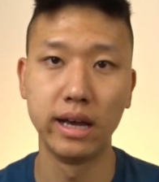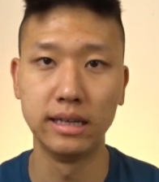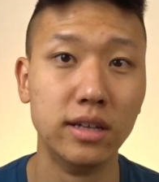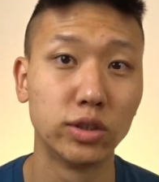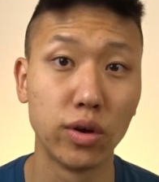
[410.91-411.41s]

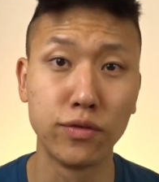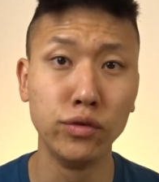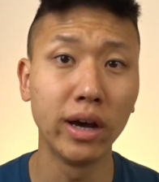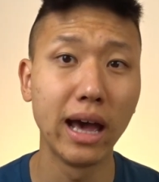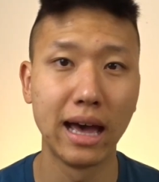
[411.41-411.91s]
And so if
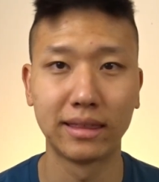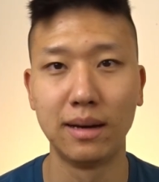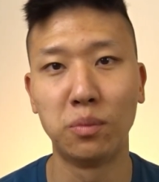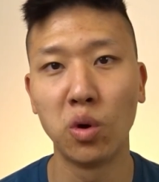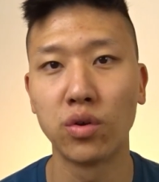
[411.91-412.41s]
you're not at
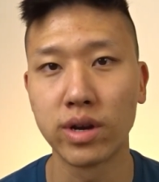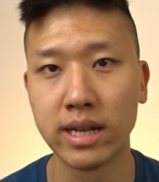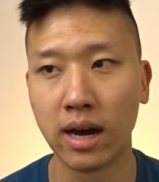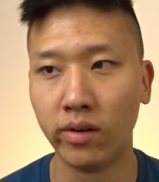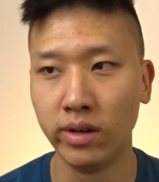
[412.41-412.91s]
that point right
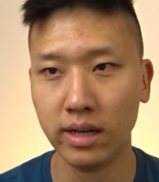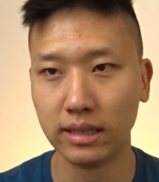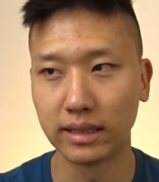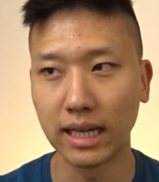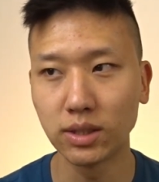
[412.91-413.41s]
now,
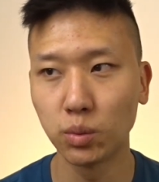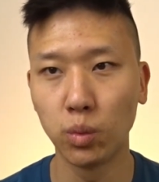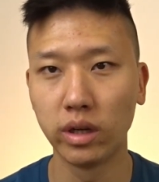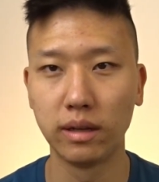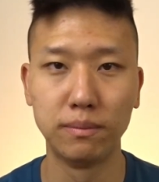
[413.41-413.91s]
that's
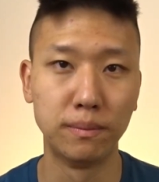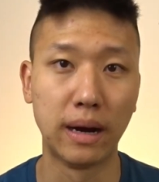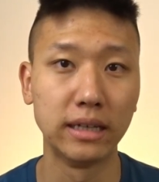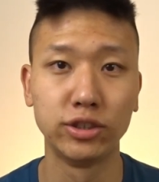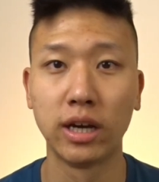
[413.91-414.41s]
what
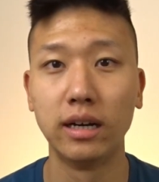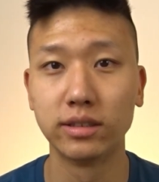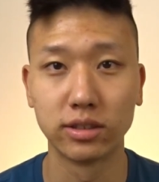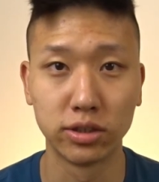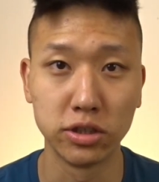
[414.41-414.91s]
my
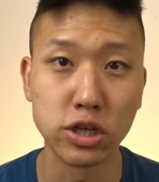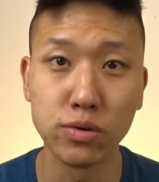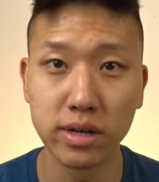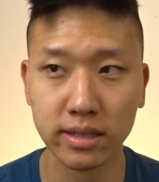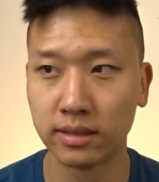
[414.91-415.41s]
challenge to
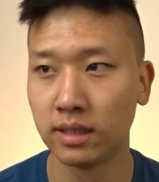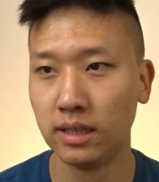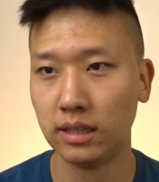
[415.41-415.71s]
you is,